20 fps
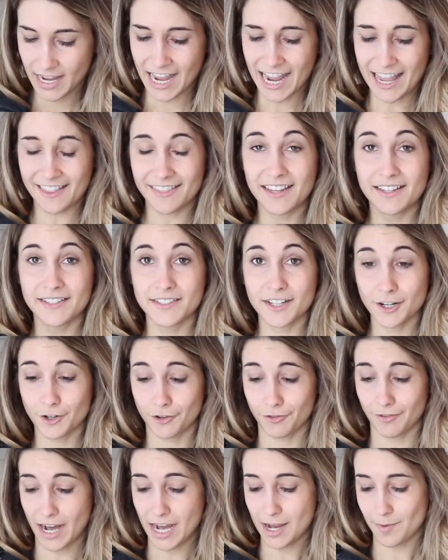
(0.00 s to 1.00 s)
And these are
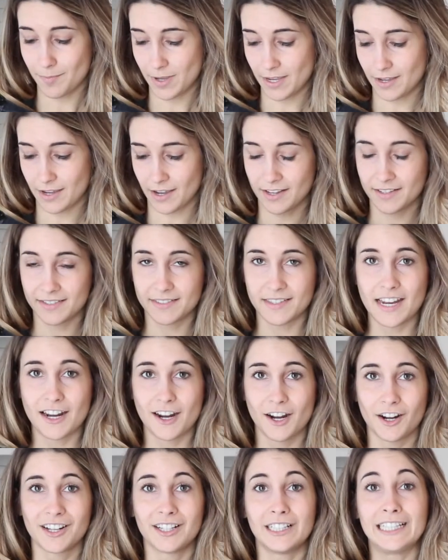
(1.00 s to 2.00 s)
great because they
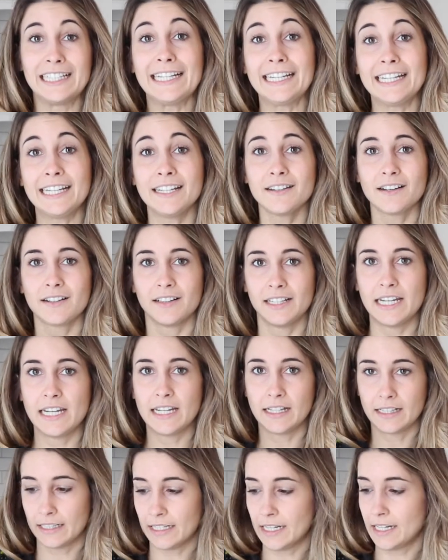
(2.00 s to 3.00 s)
are clean
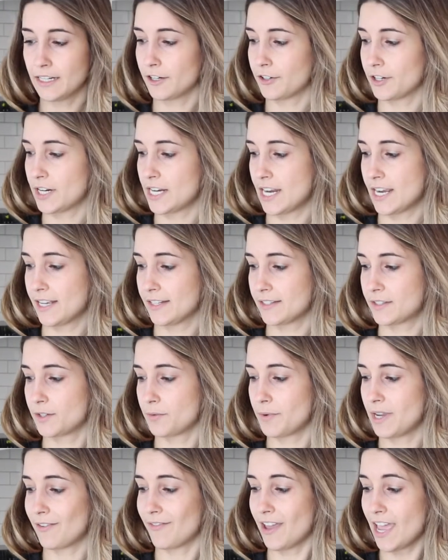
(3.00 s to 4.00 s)
ingredients.
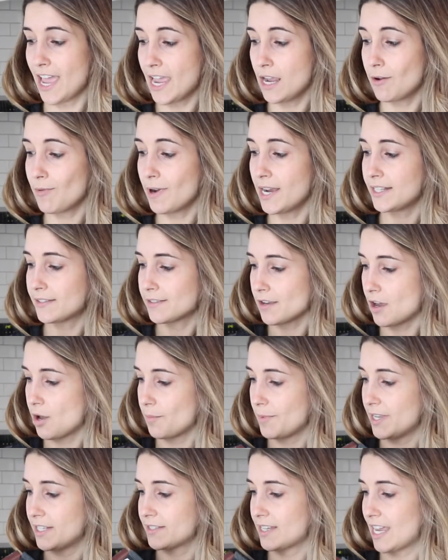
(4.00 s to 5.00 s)
So we have egg whites,
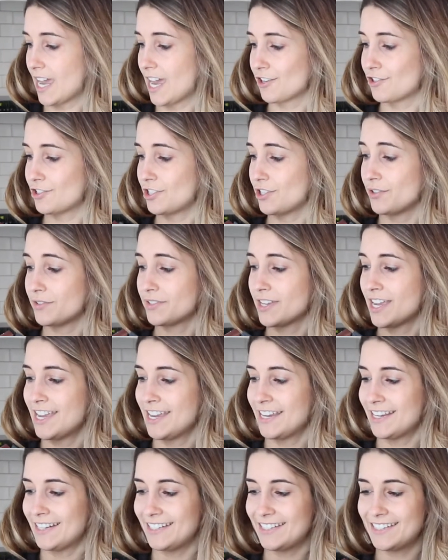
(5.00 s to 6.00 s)
almonds, cashews,
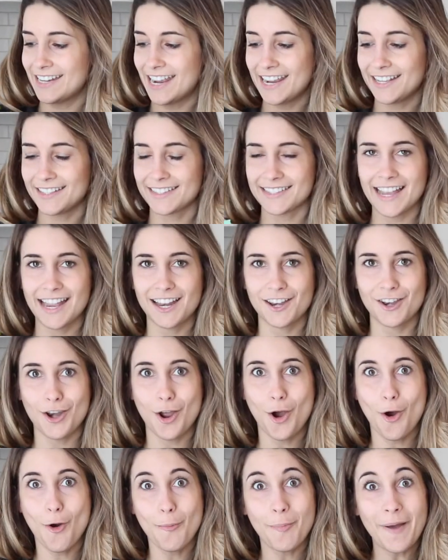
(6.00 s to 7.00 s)
dates, and
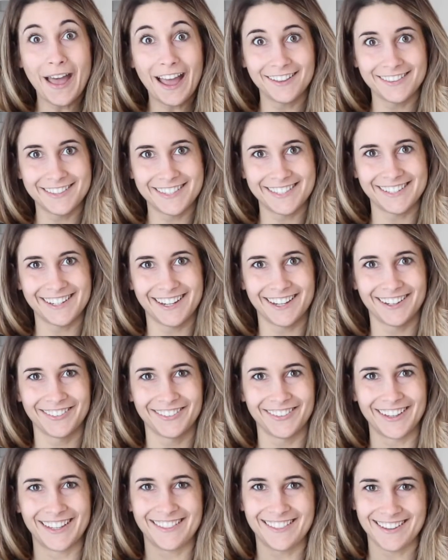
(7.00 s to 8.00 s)
no bad
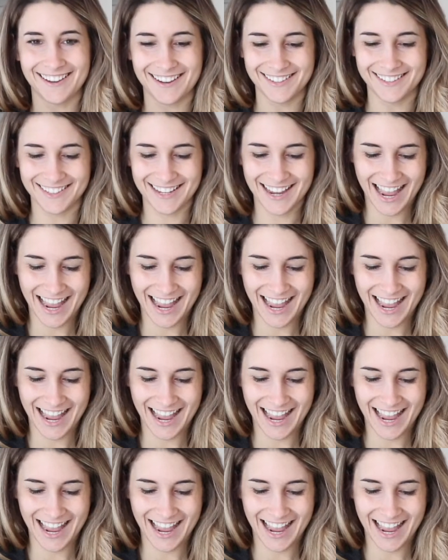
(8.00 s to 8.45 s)
stuff in these.